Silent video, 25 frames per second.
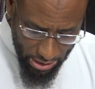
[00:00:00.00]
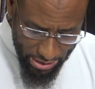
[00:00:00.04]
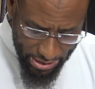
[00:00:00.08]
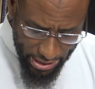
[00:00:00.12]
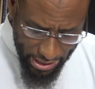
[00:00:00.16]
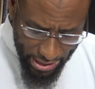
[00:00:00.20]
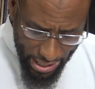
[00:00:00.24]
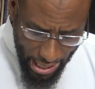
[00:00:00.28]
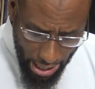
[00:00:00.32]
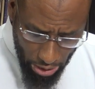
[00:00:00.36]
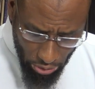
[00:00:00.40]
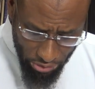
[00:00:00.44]

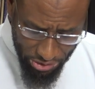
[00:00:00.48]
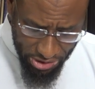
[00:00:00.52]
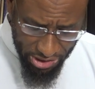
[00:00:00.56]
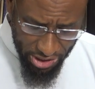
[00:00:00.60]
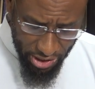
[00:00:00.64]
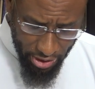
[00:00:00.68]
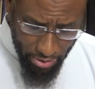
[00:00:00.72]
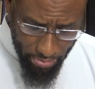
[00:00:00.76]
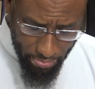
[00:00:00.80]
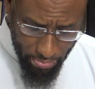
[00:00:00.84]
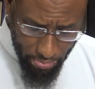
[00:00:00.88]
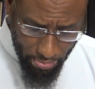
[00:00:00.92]
denounced
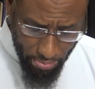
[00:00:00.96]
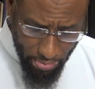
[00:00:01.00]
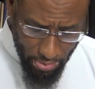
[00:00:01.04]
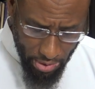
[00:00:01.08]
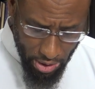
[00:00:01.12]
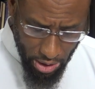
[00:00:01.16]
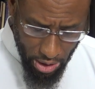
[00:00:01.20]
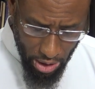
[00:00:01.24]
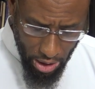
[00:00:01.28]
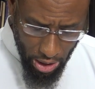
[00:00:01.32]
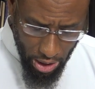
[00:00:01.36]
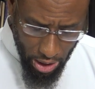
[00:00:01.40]
him
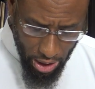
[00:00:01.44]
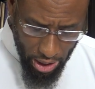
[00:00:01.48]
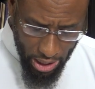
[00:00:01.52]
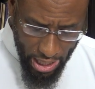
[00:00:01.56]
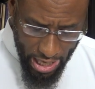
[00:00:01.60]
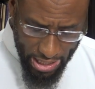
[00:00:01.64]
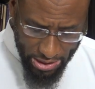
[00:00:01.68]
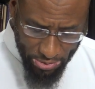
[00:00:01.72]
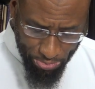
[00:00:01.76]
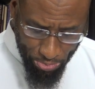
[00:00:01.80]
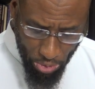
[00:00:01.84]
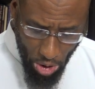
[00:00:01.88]
and
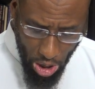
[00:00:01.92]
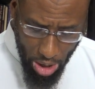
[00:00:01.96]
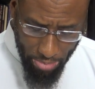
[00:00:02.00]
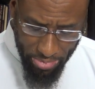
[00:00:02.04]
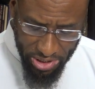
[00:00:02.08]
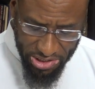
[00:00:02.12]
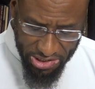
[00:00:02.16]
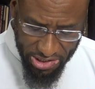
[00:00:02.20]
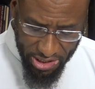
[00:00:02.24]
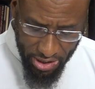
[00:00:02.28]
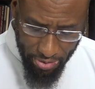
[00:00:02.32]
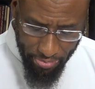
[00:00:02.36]
has
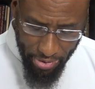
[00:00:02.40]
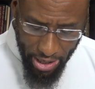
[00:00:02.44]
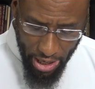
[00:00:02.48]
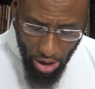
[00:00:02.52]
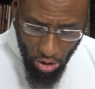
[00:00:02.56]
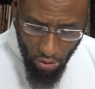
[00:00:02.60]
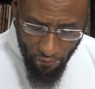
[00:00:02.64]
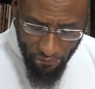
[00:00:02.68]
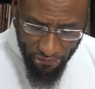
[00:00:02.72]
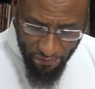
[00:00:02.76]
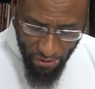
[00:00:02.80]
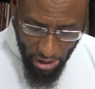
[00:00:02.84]
promised him
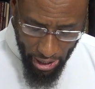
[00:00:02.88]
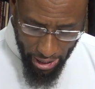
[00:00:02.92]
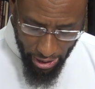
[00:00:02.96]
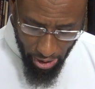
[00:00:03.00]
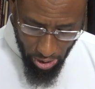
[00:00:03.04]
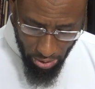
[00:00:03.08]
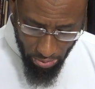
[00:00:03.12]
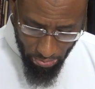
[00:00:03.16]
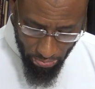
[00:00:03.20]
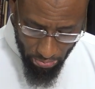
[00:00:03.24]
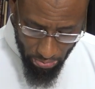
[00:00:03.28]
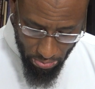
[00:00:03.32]

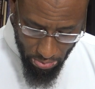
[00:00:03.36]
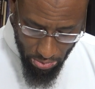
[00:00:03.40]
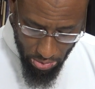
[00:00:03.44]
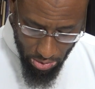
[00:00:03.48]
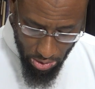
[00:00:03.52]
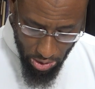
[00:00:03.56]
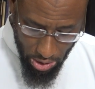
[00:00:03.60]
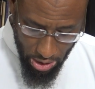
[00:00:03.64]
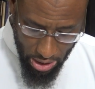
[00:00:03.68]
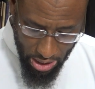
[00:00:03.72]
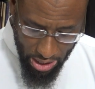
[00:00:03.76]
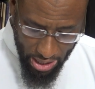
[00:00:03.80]
hellfire.
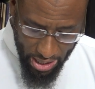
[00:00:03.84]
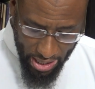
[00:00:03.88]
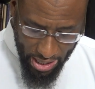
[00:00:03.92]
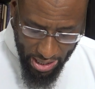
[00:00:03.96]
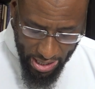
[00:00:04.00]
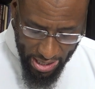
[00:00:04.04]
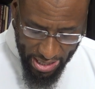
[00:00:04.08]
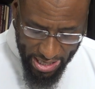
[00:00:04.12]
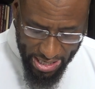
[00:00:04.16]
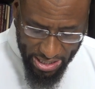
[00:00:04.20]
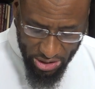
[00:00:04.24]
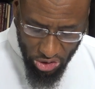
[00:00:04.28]

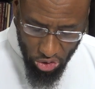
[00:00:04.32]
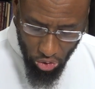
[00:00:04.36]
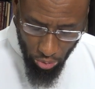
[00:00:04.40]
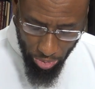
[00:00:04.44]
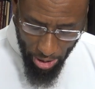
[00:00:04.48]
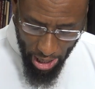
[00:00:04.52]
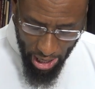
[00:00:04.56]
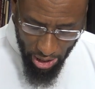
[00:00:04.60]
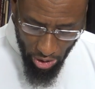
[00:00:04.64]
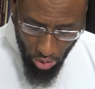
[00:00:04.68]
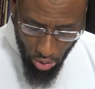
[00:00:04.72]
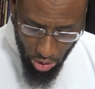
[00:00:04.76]
He,
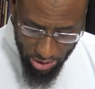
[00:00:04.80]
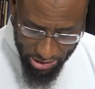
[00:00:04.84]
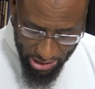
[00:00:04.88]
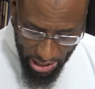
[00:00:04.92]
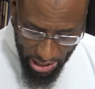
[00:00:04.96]
subhanahu wa